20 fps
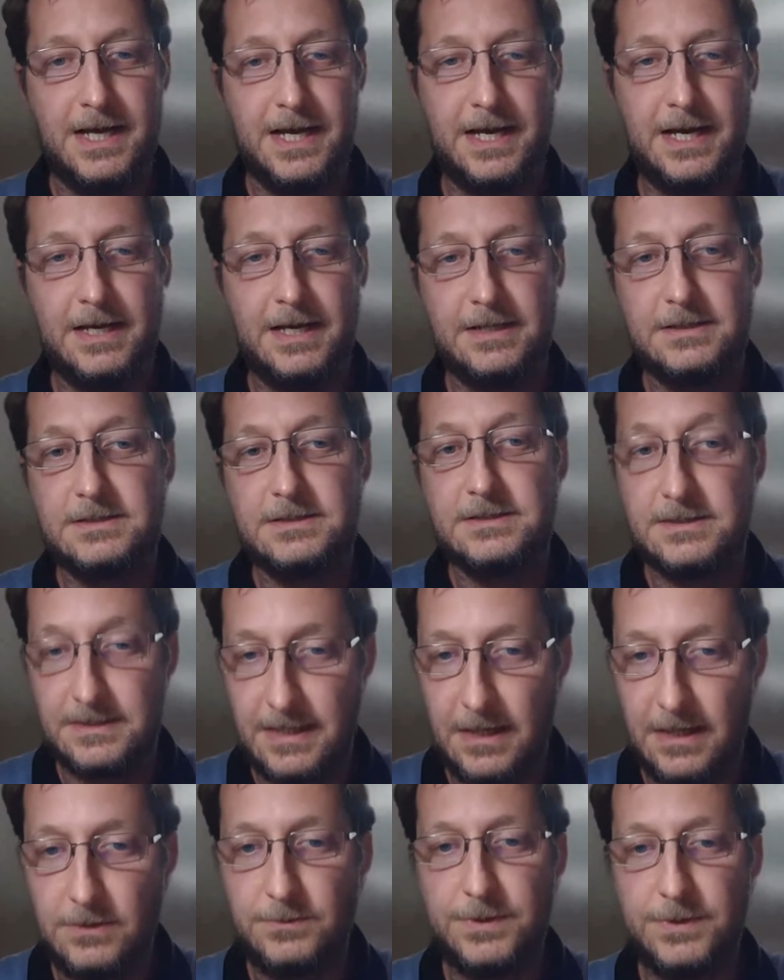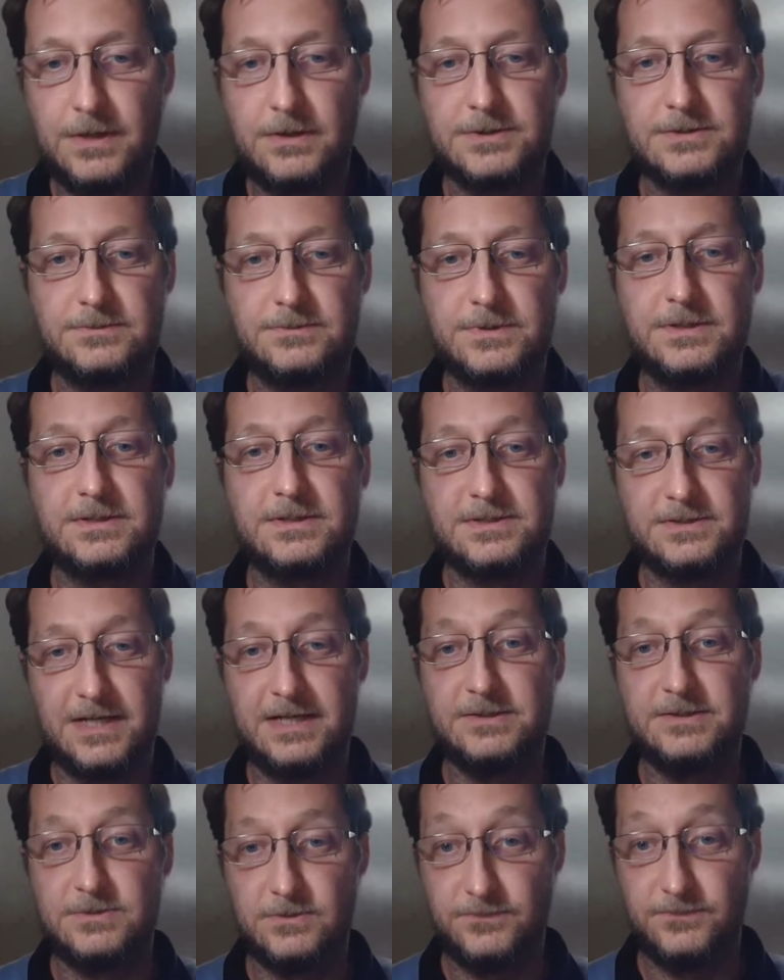And now we also want to
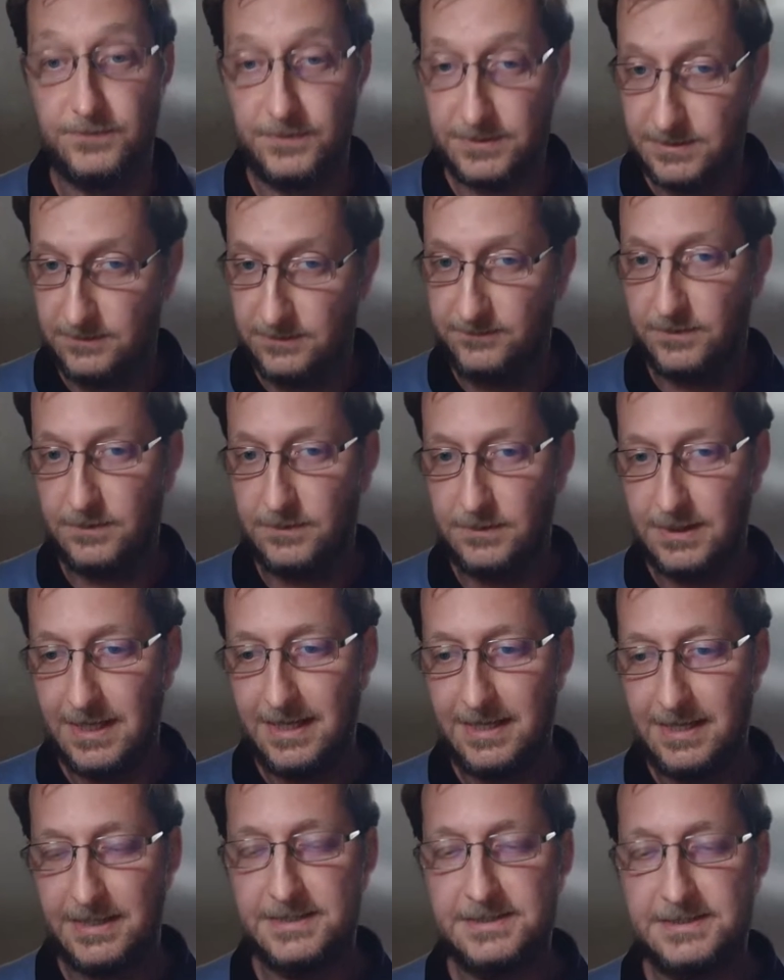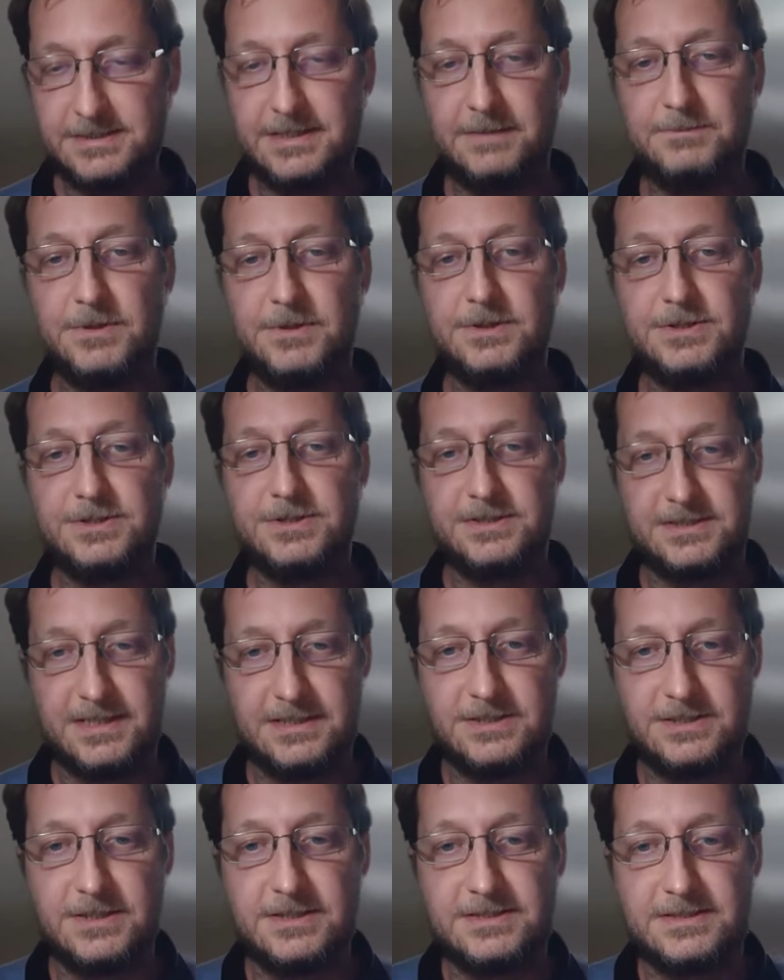try to, first of all, establish
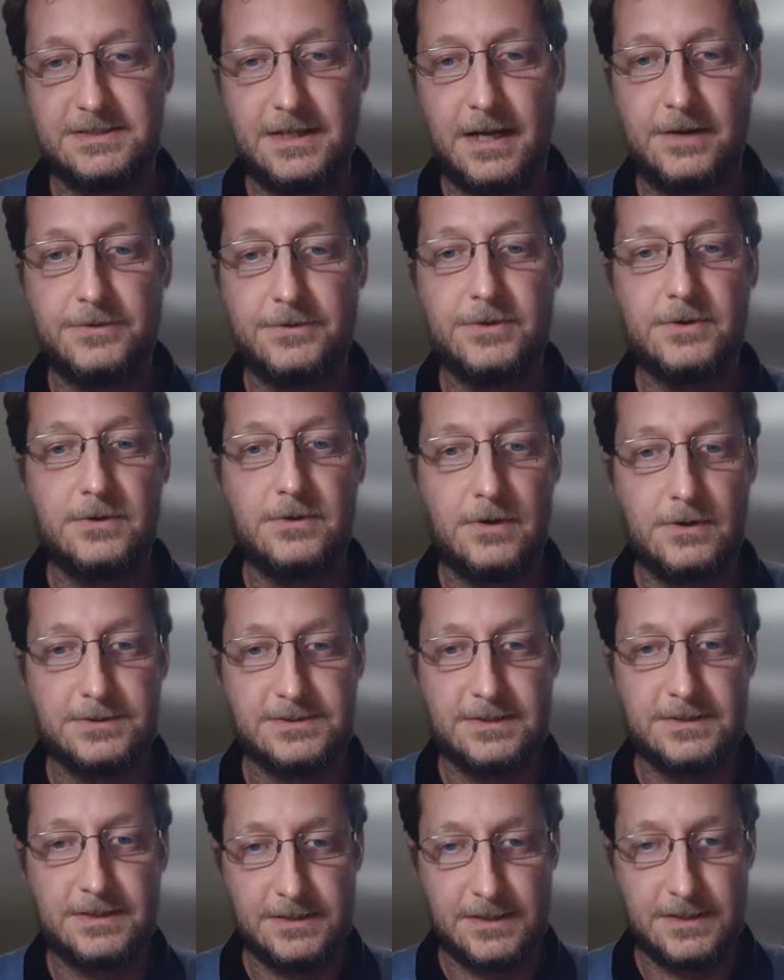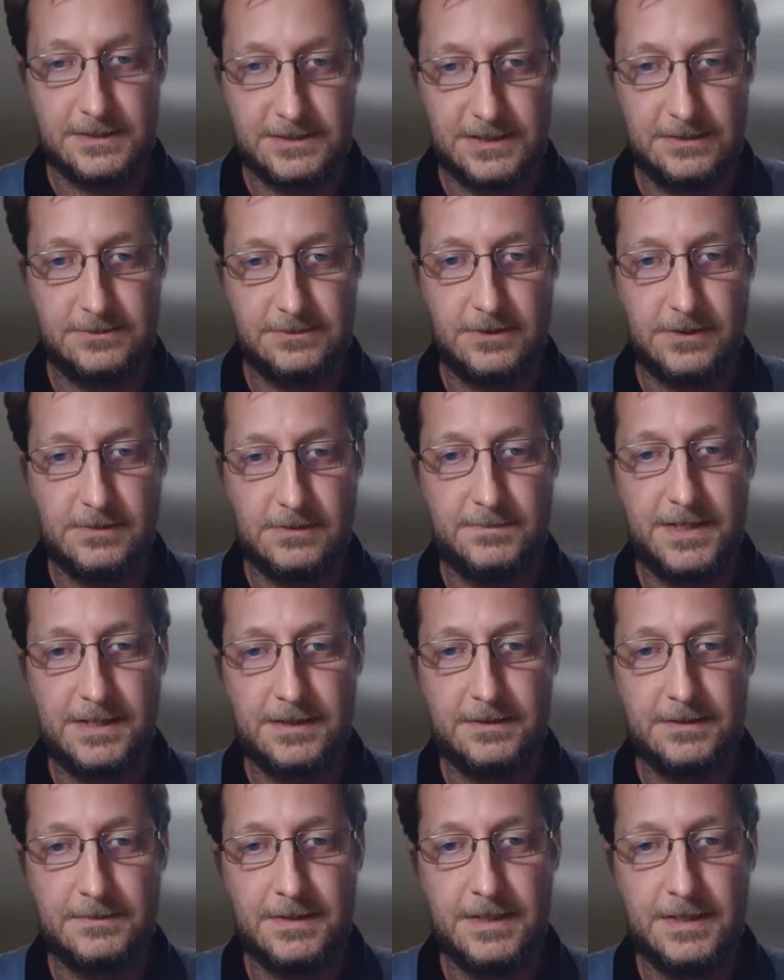such a scenario also in the JET tokamak,